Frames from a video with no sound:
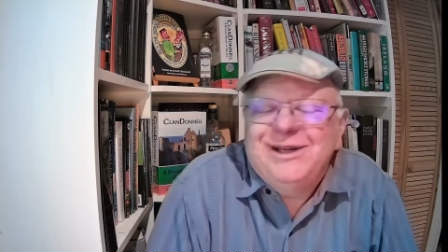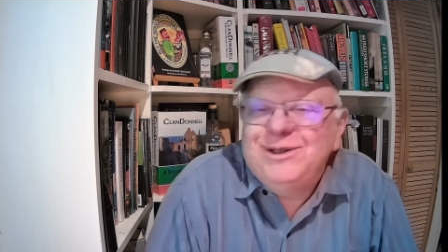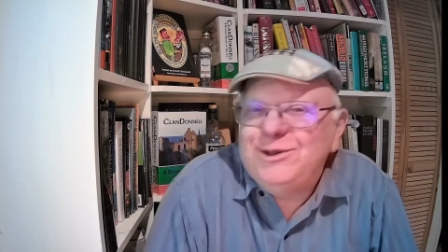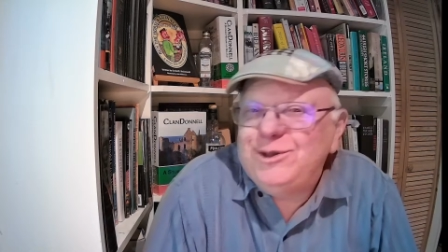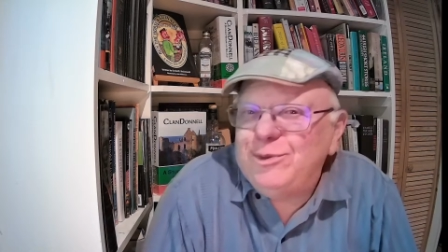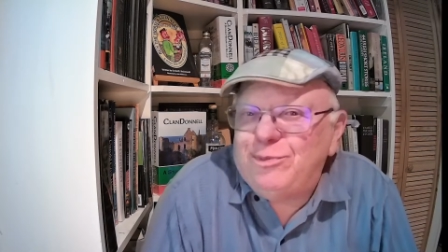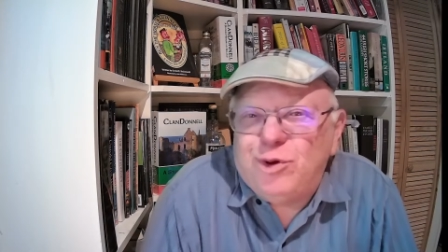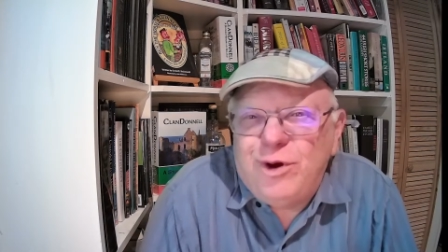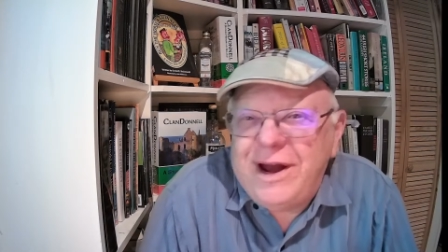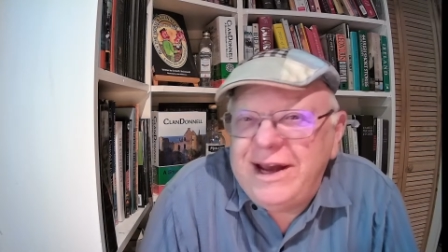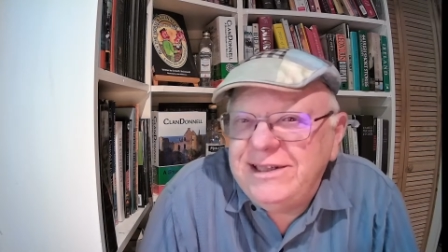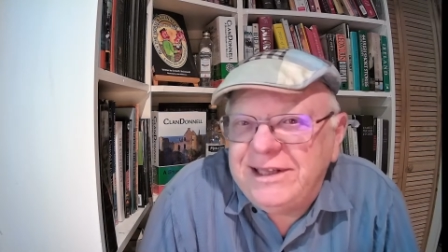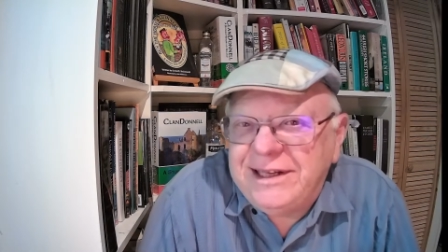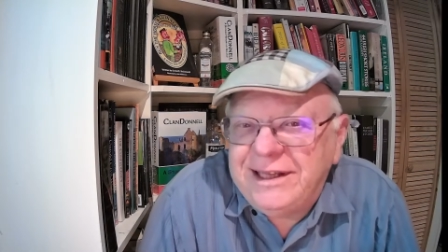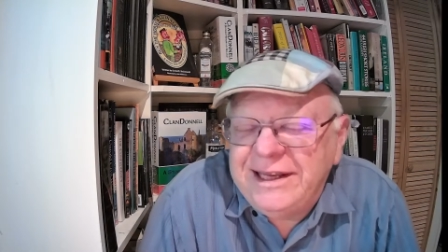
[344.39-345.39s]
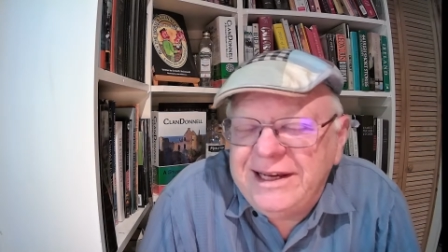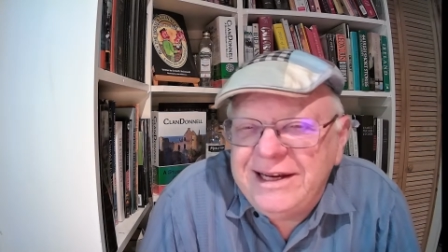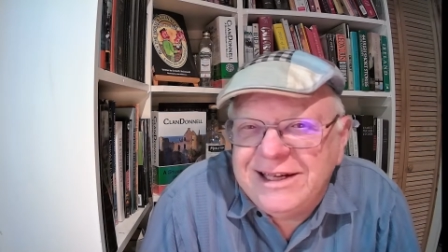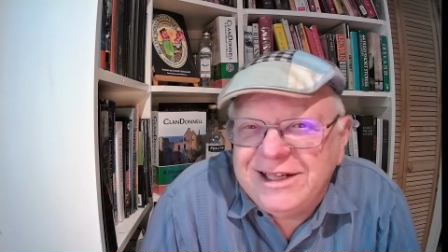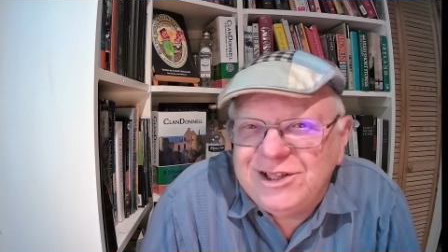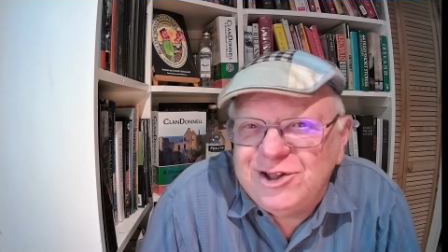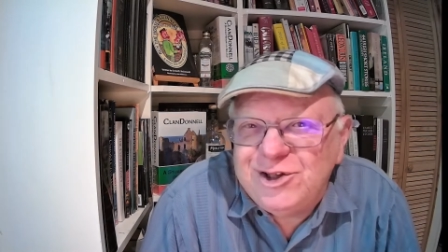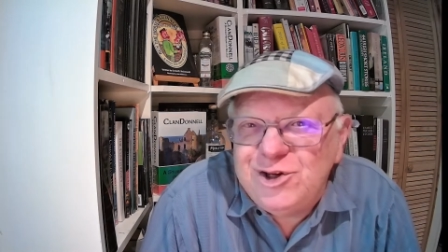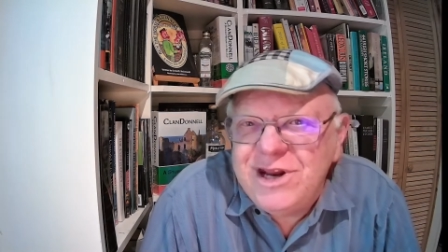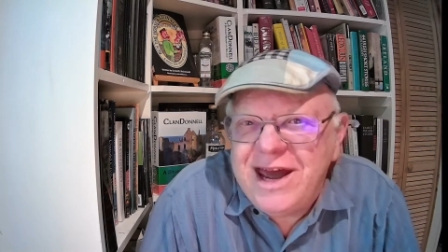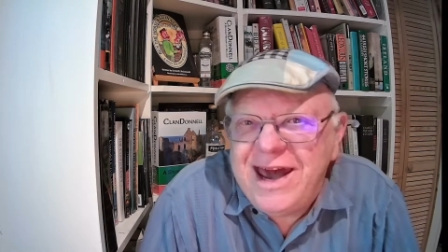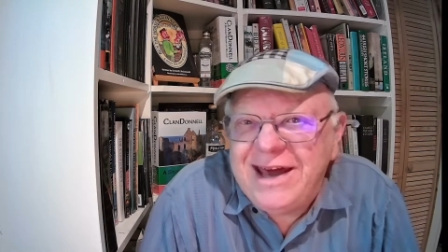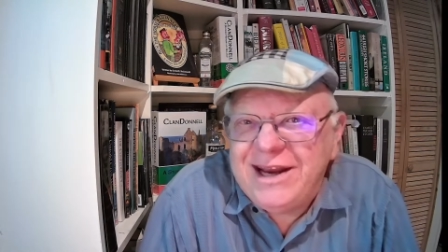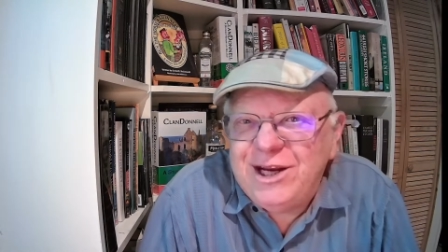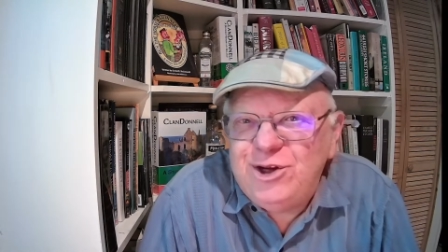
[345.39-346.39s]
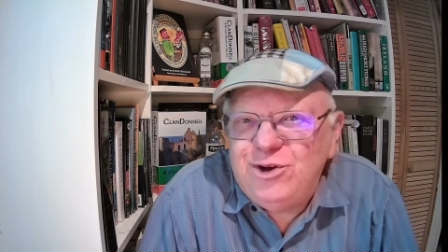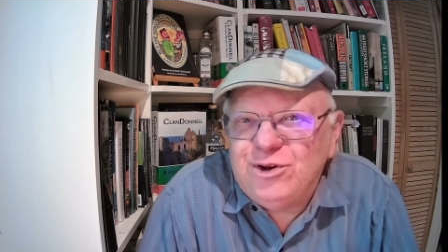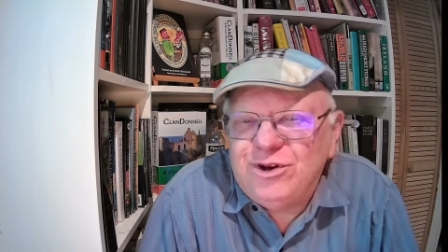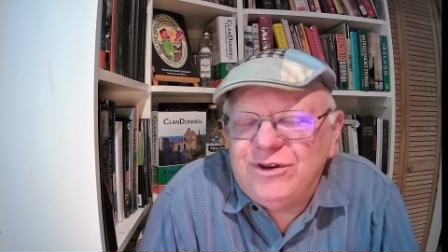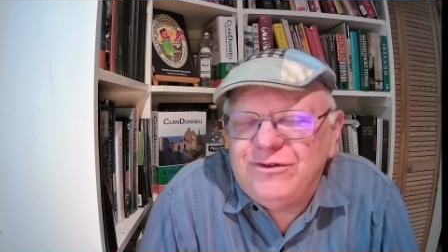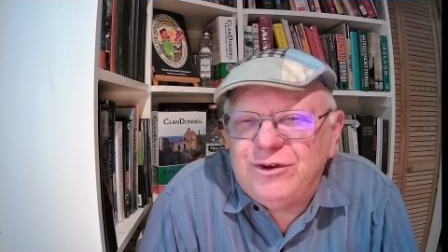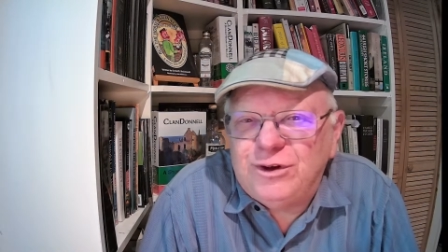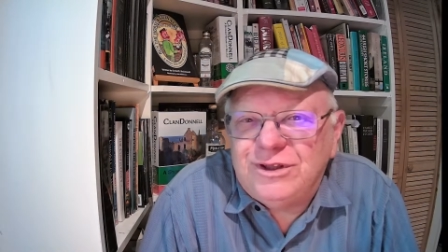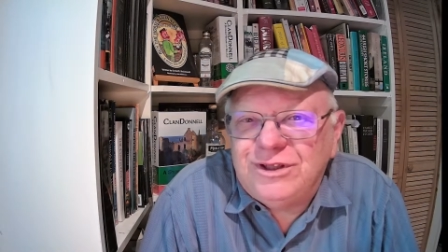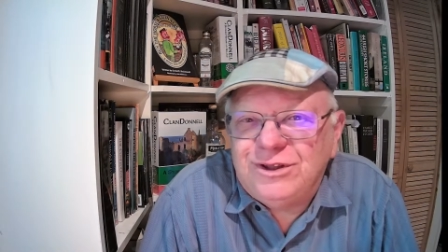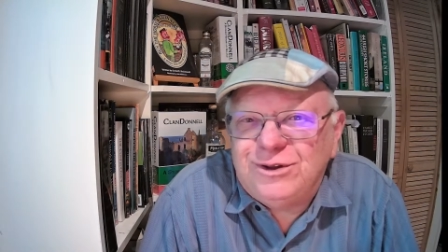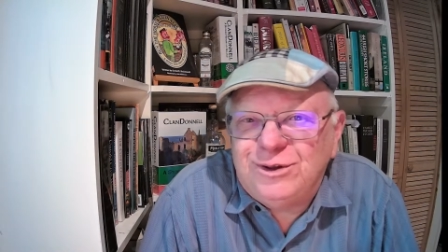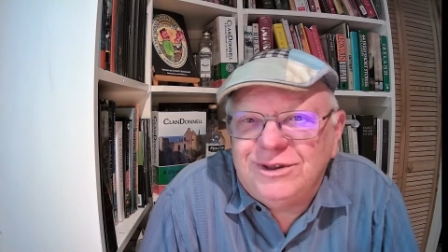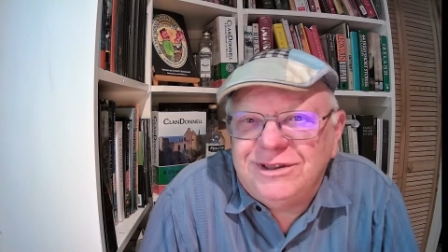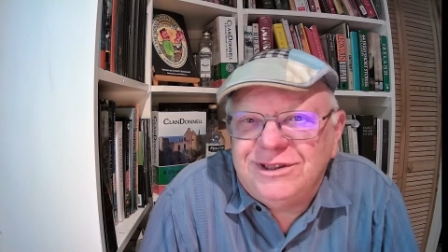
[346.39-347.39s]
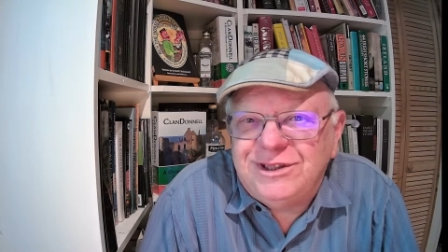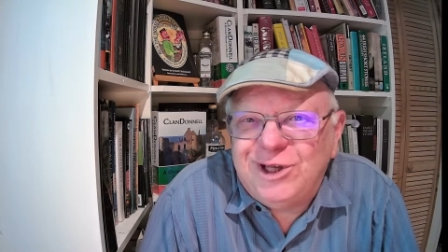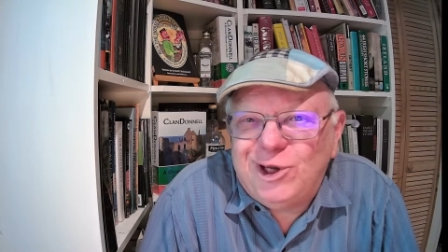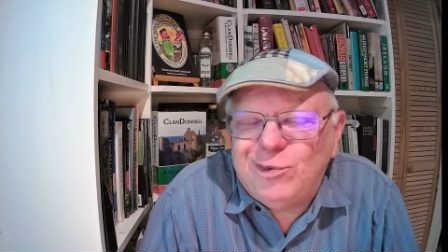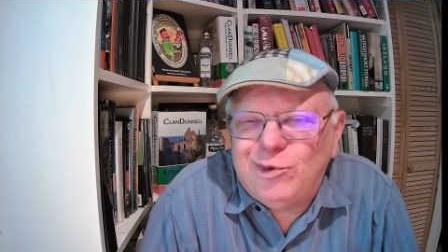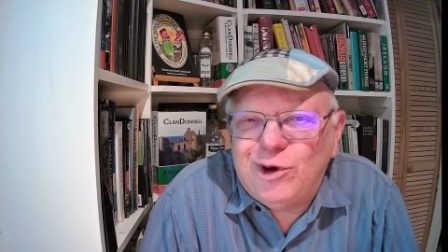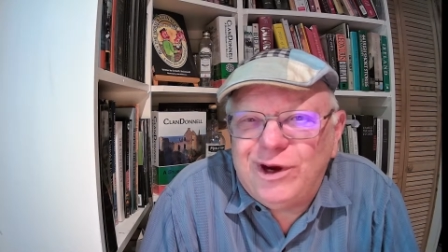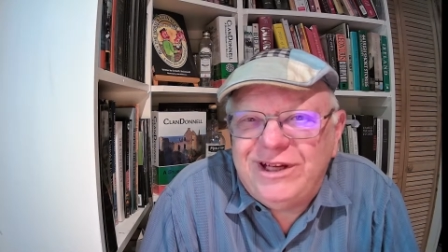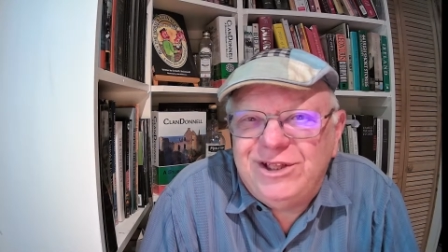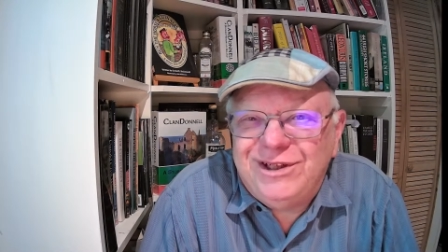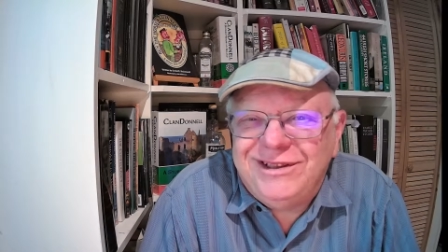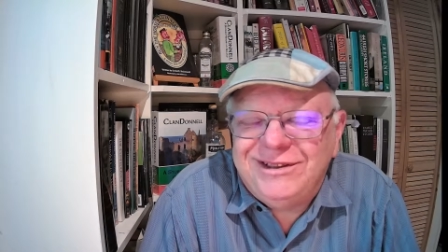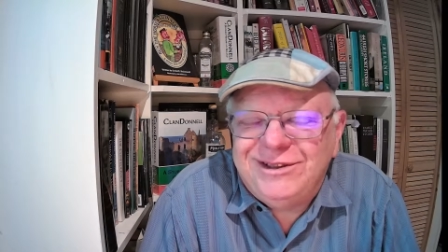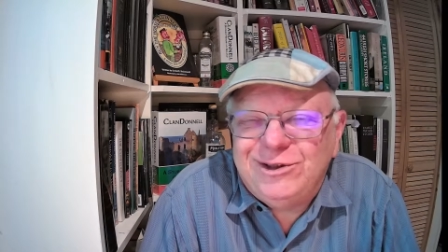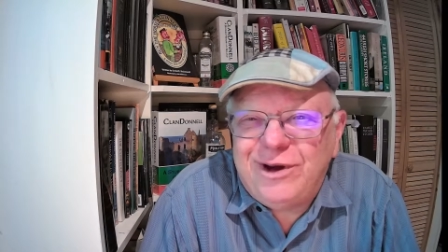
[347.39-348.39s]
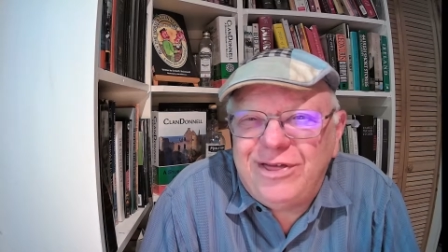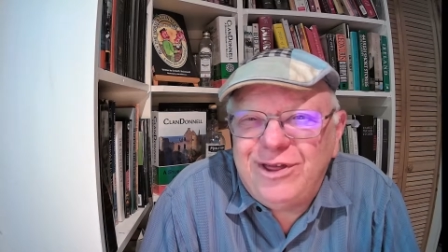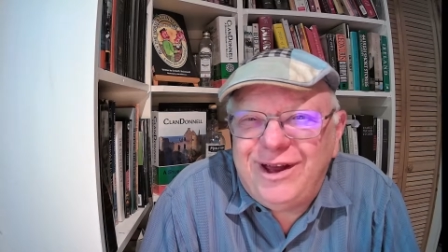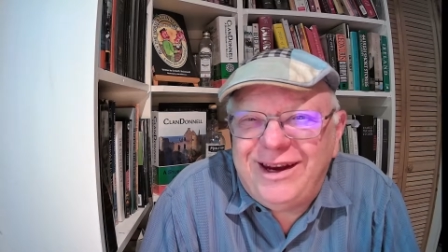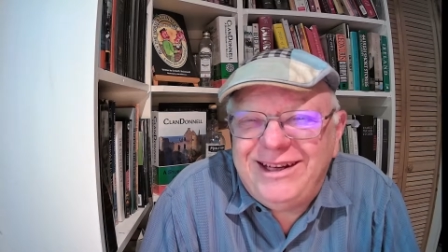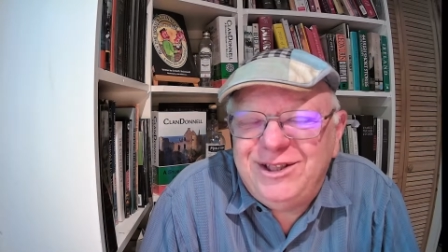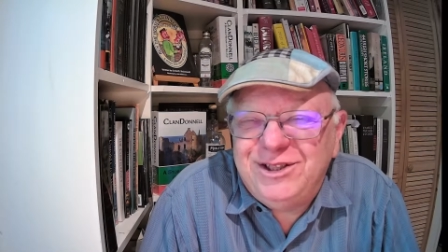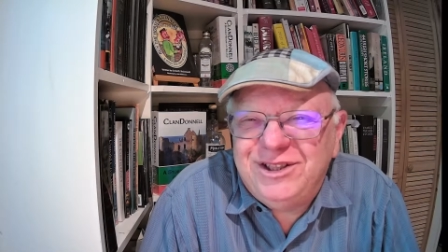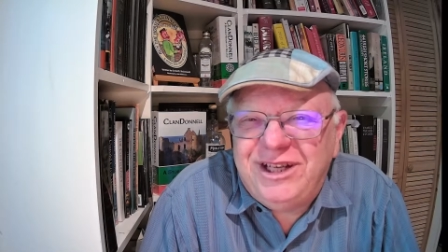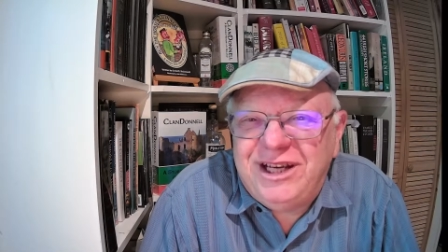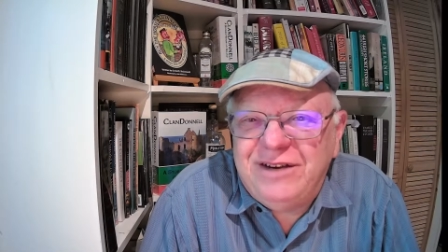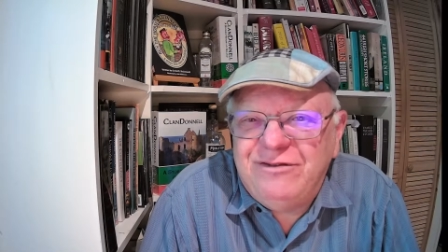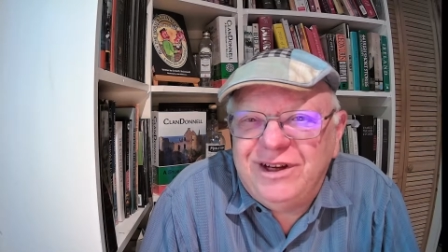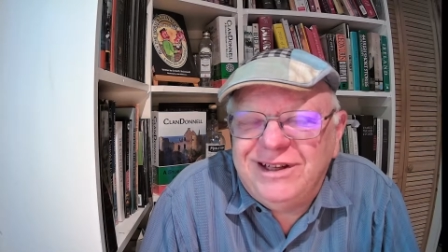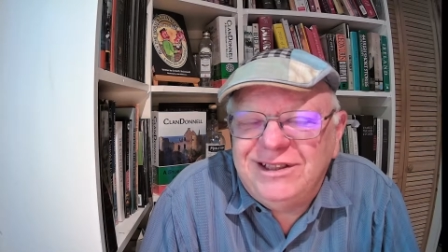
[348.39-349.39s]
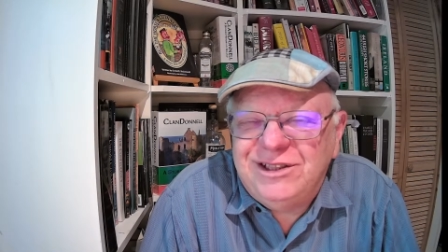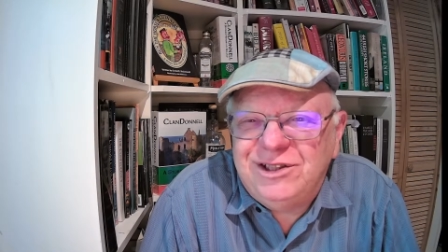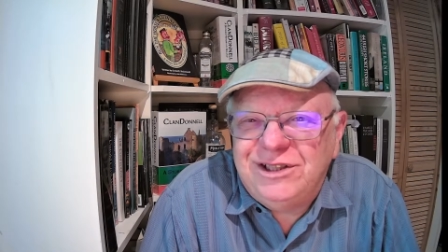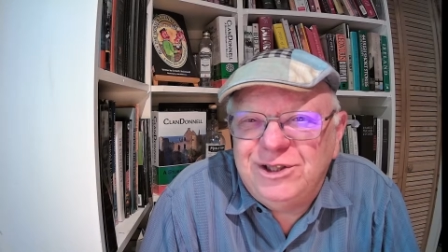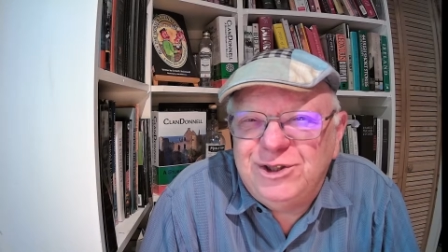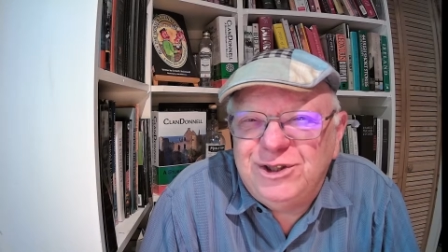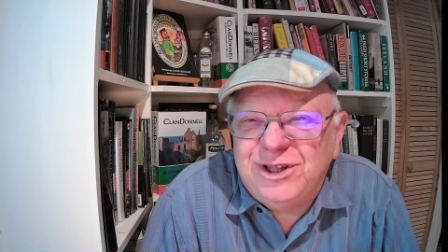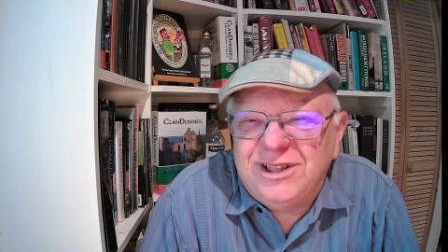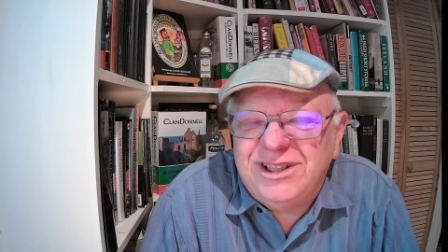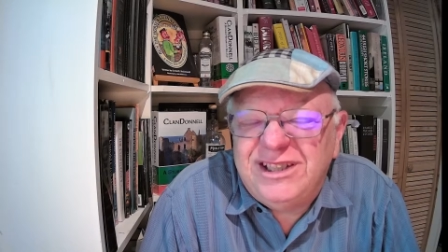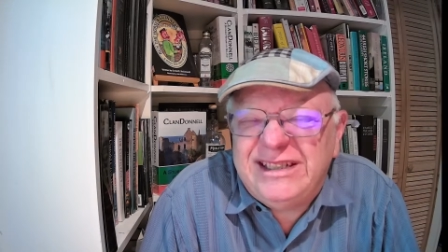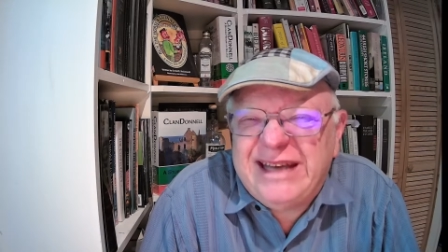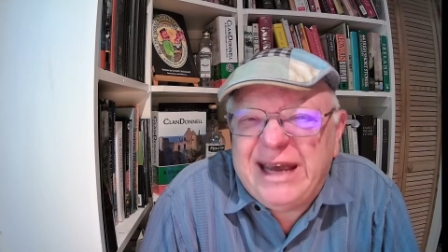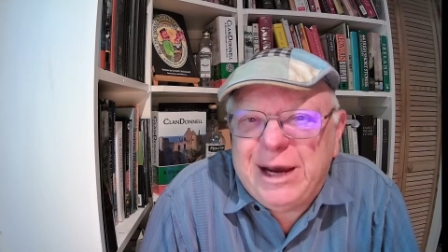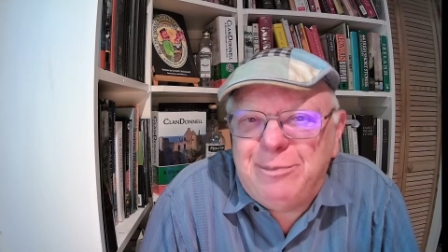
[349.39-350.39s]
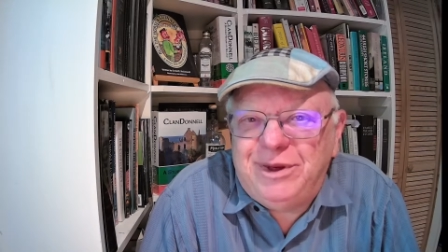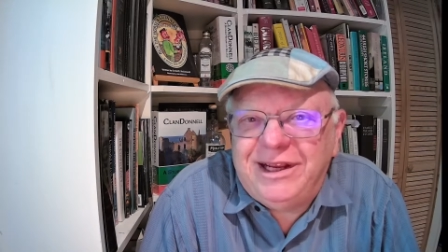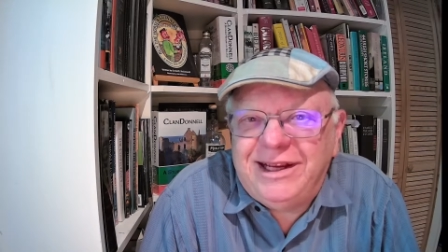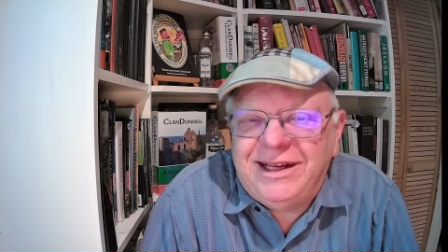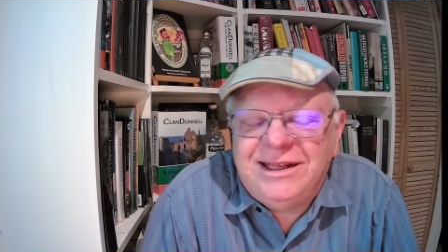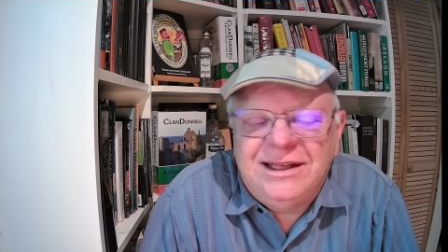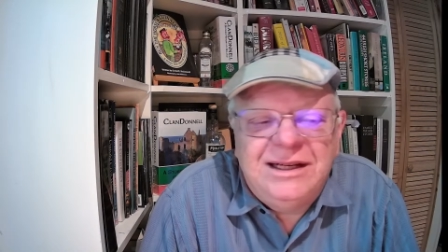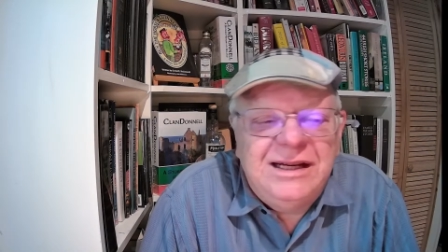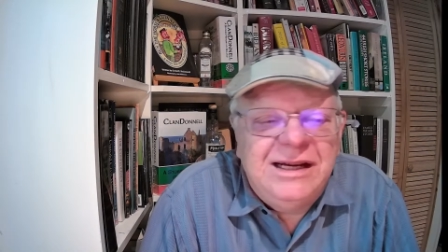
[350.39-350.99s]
Surprisingly, it is not a universal celebration, so I thought I'd just give you just a sampling.